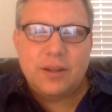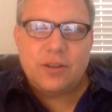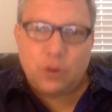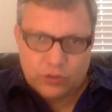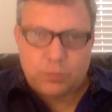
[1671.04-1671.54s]

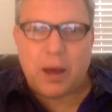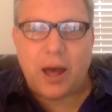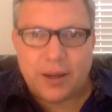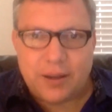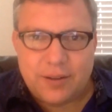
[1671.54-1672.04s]
to
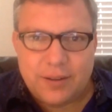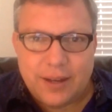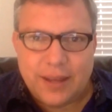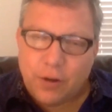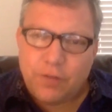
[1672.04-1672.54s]
respond.
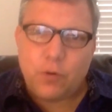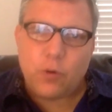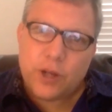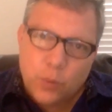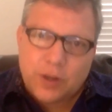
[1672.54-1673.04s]
And
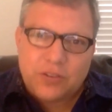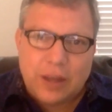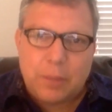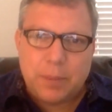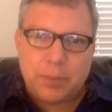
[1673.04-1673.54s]
therefore, you want to
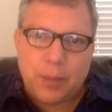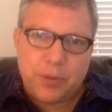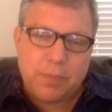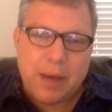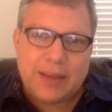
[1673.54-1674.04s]
set people up
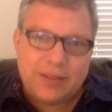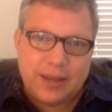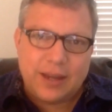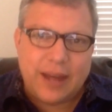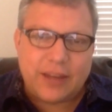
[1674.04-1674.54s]
with a
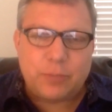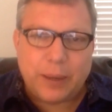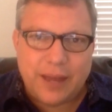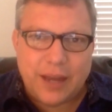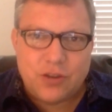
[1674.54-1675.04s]
mindset and
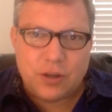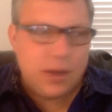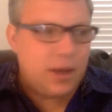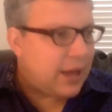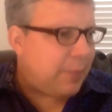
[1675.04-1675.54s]

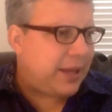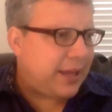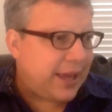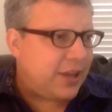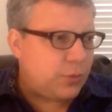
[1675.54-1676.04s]
expectation. I'm going to
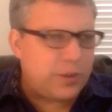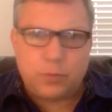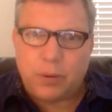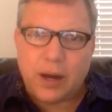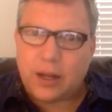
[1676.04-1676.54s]
engage with
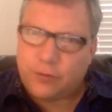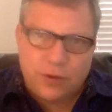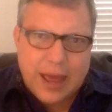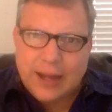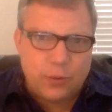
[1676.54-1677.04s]
these products
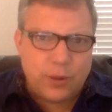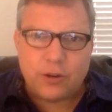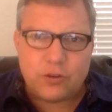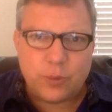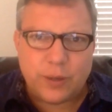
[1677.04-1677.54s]
for 90 to
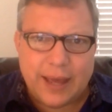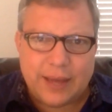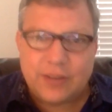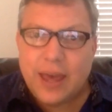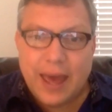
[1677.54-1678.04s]
120
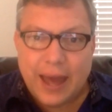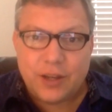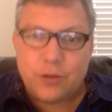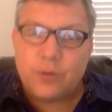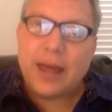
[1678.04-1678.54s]
days. How do
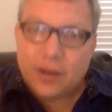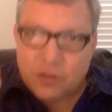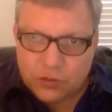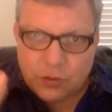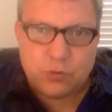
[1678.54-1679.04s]
you do that?
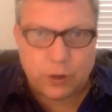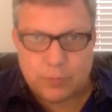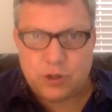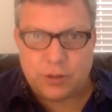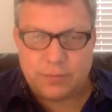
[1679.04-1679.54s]
It's a
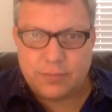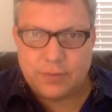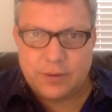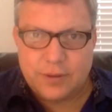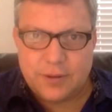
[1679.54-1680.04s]
subscription.
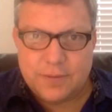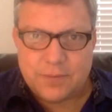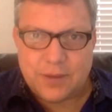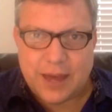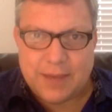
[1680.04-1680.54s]

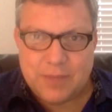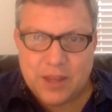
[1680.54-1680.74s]
Okay?